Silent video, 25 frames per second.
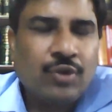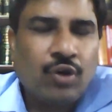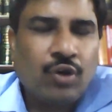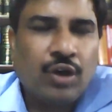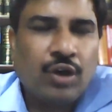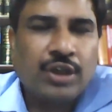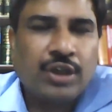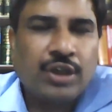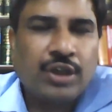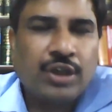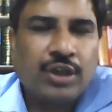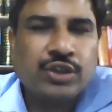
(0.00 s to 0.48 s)

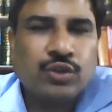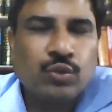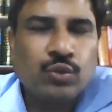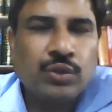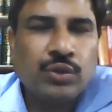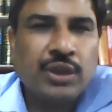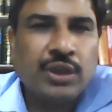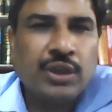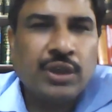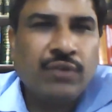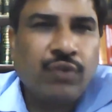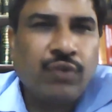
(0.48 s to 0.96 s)
or a
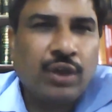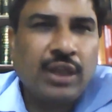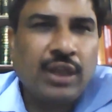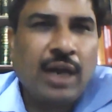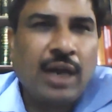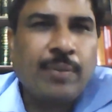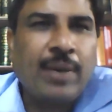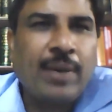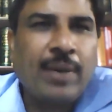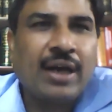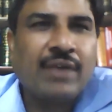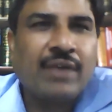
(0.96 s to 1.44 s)
student for
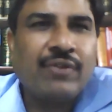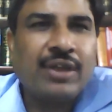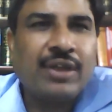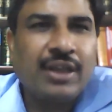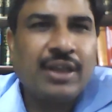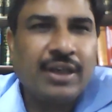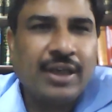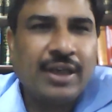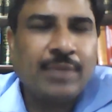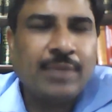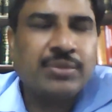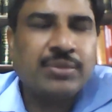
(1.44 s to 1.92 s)
that matter, when he
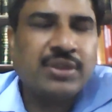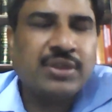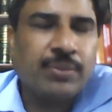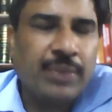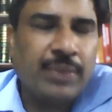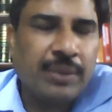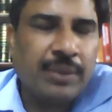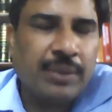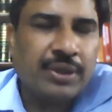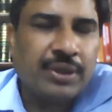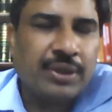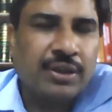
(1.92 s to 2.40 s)
attempts a
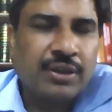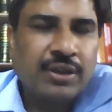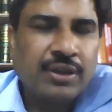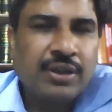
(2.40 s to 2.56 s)
paper,